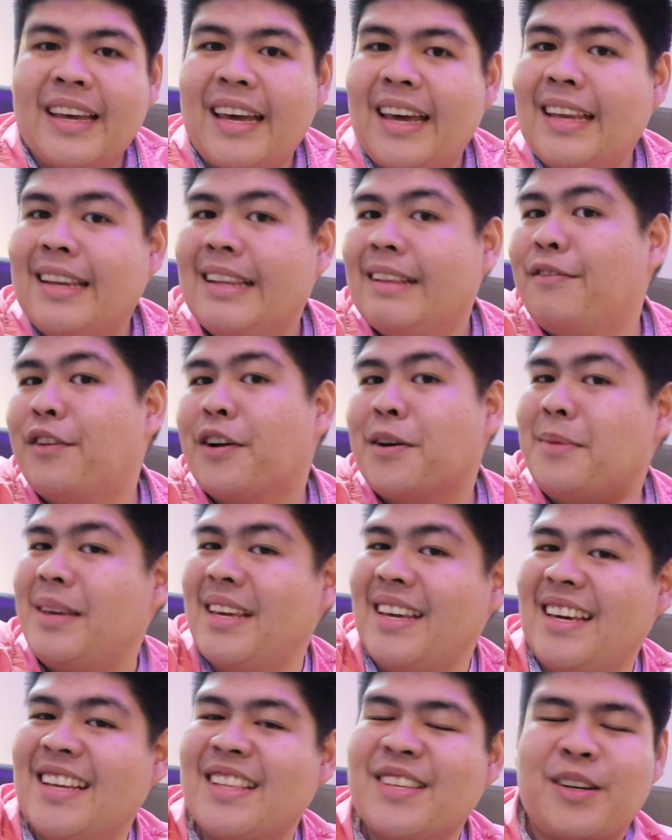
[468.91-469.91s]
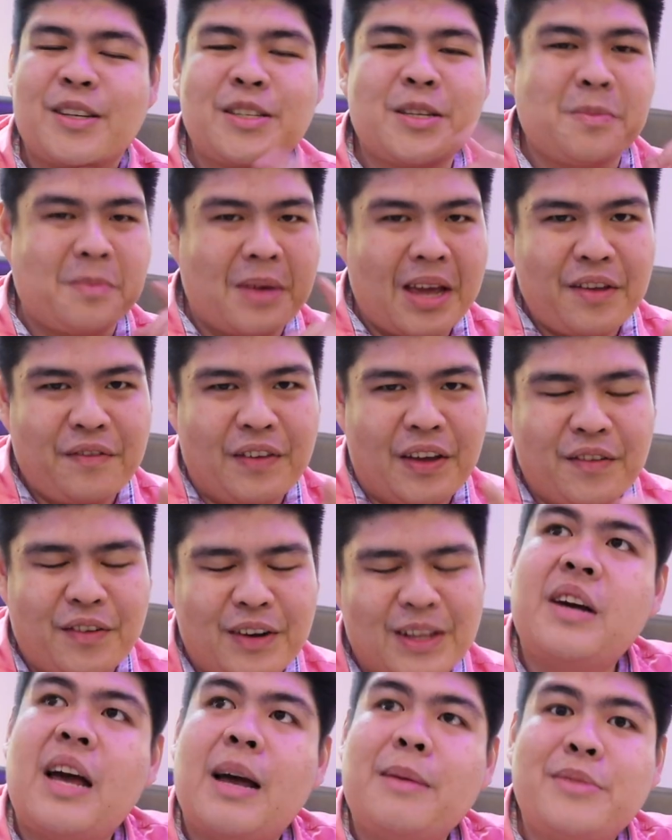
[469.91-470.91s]
And for me, it's also my
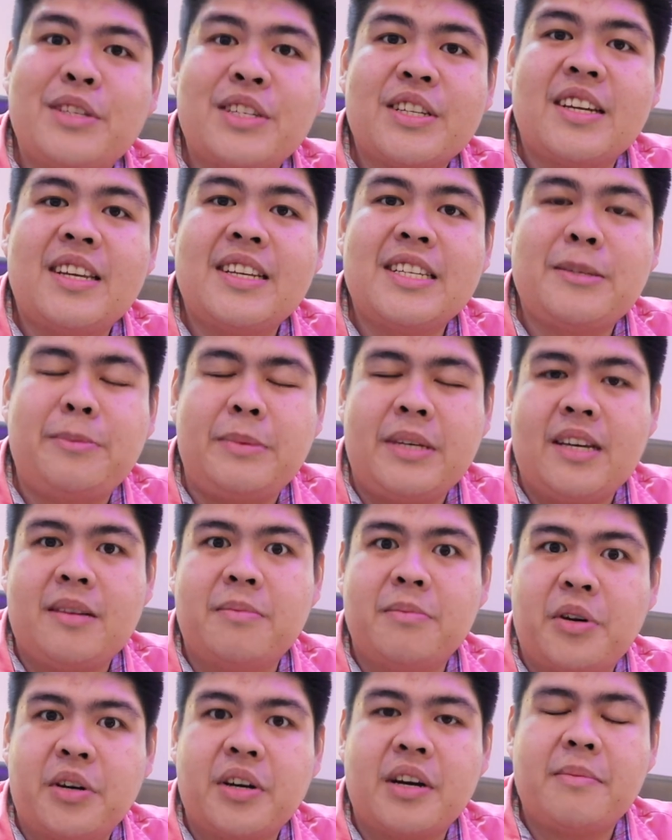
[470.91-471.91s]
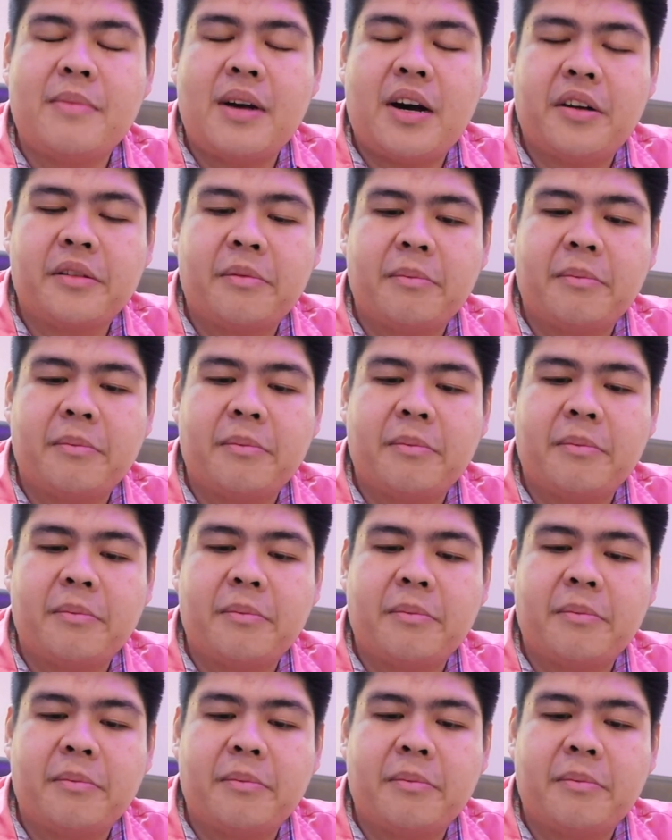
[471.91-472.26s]
favorite. I'm just gonna speak more about